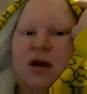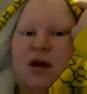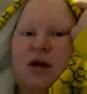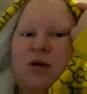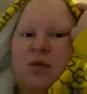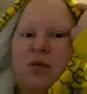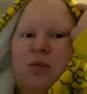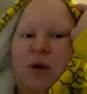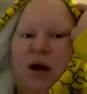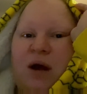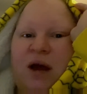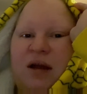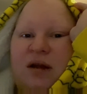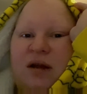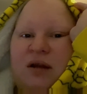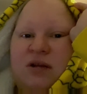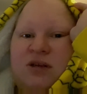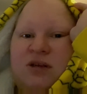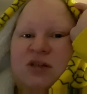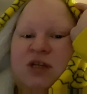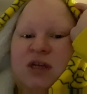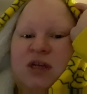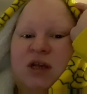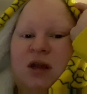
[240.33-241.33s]
why
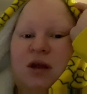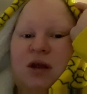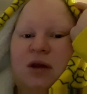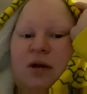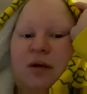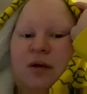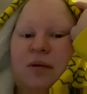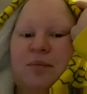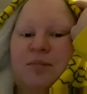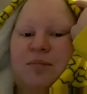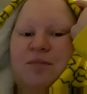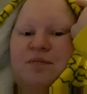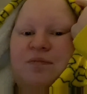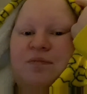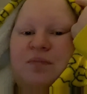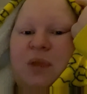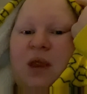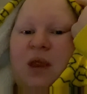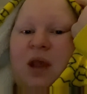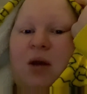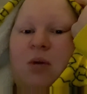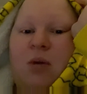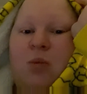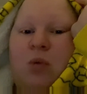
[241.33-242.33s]
she
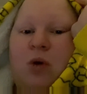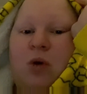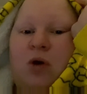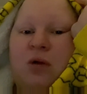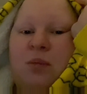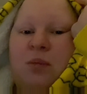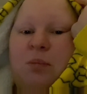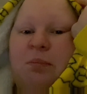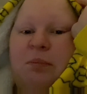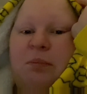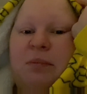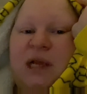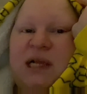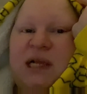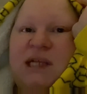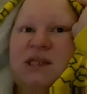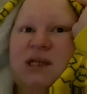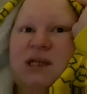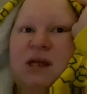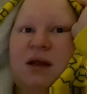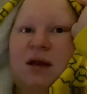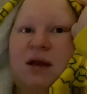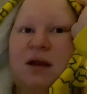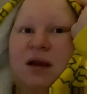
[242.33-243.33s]
won
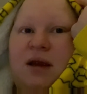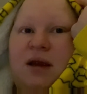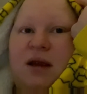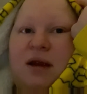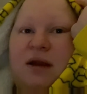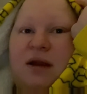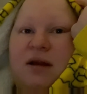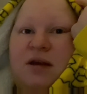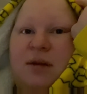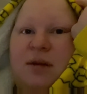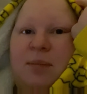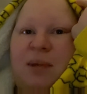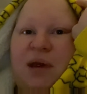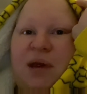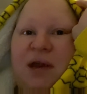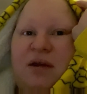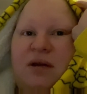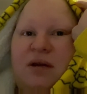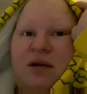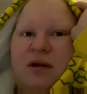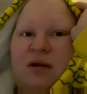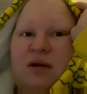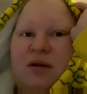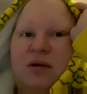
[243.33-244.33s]
Miss
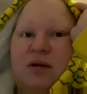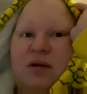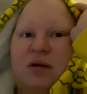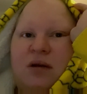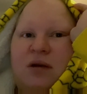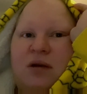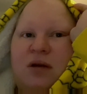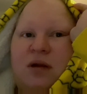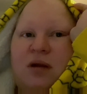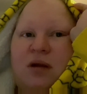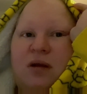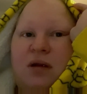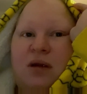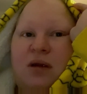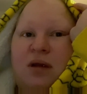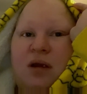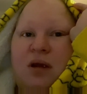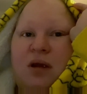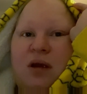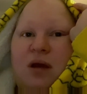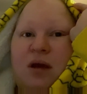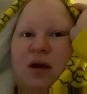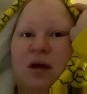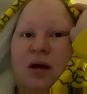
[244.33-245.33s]
Independent,
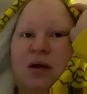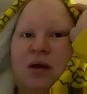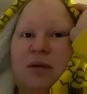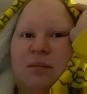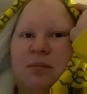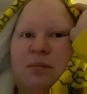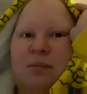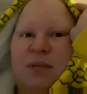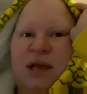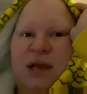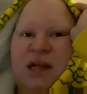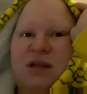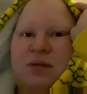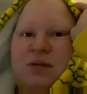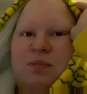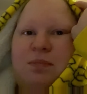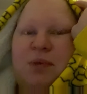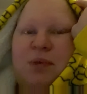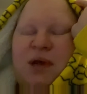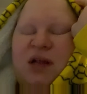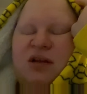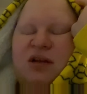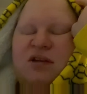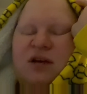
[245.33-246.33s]
Miss
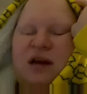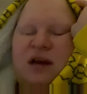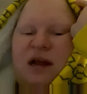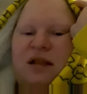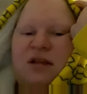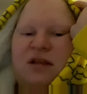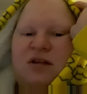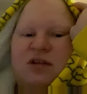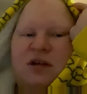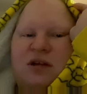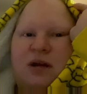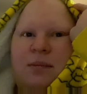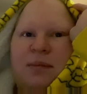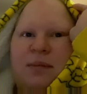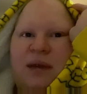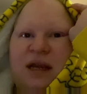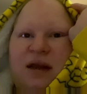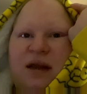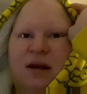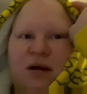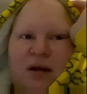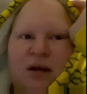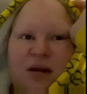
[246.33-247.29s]
Personality, I mean.